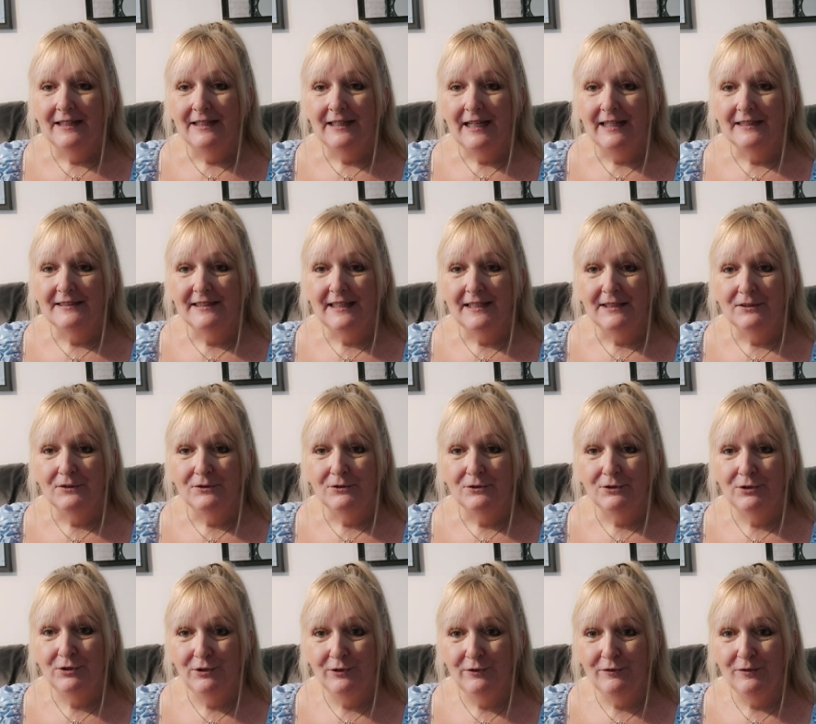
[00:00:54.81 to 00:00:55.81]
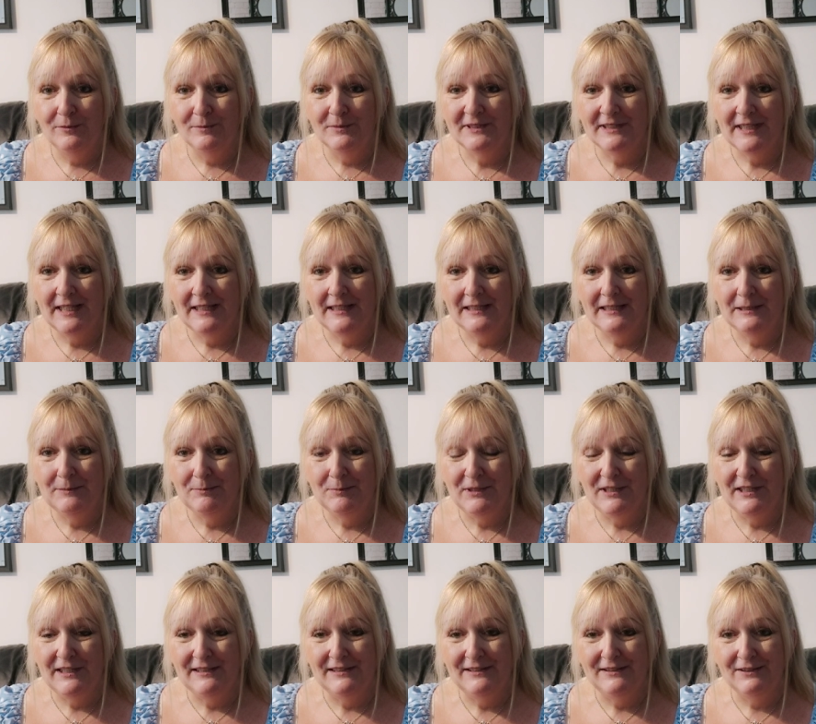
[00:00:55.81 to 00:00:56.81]
as in two from
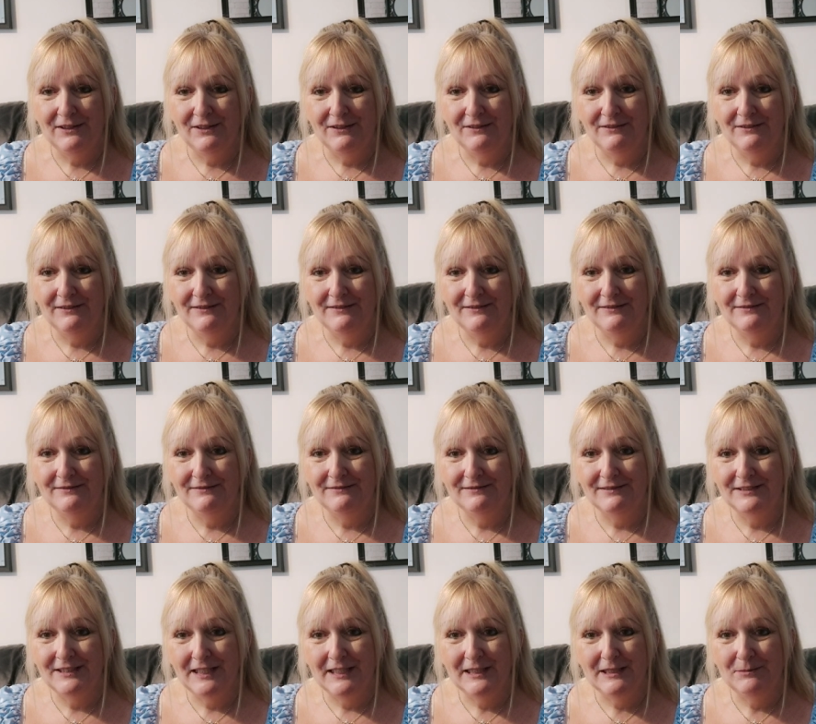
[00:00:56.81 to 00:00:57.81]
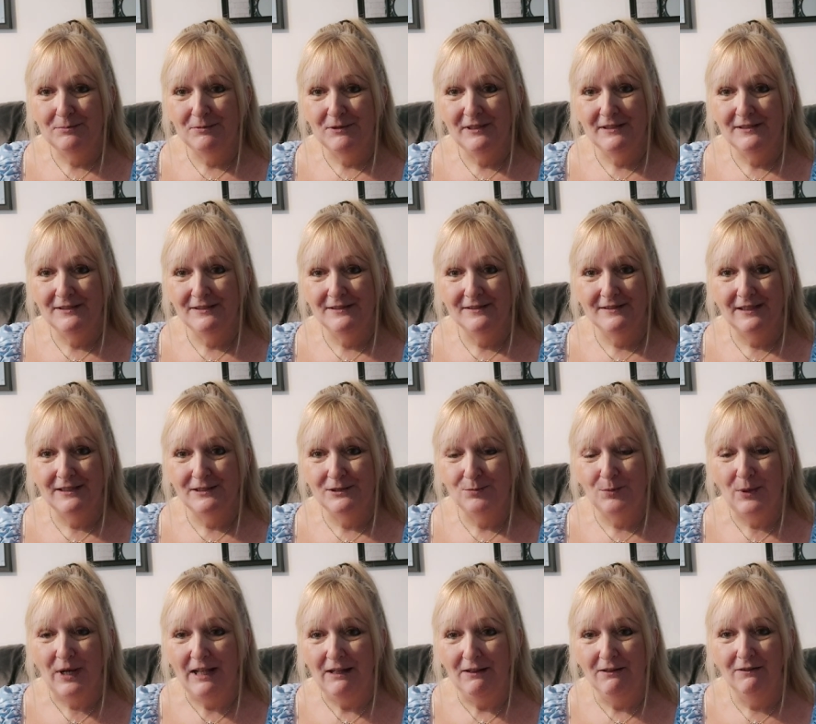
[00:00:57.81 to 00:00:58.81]
Sainsbury's, not Sainsbury's as
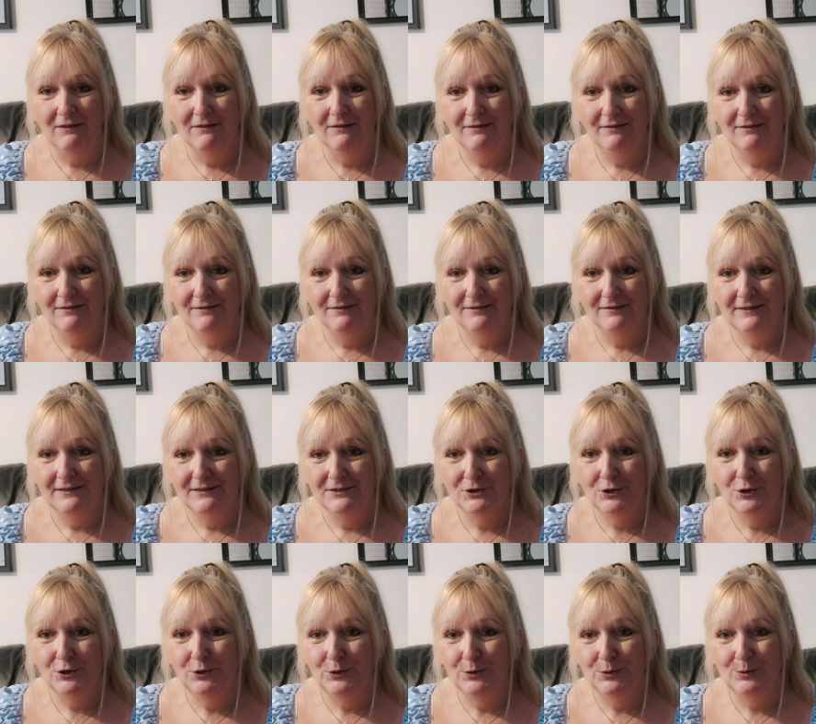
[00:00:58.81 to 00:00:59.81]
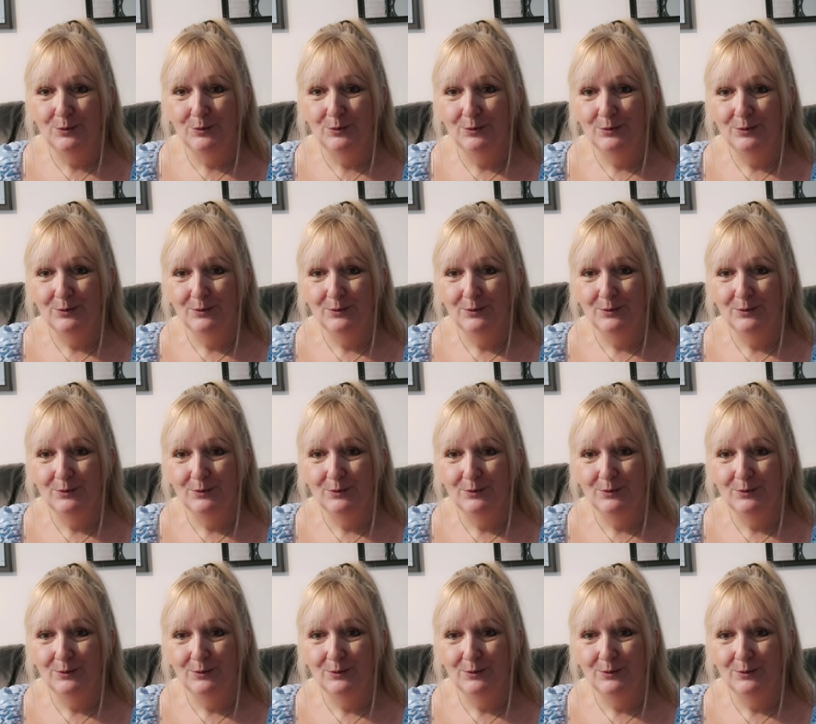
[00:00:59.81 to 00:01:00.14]
well, two.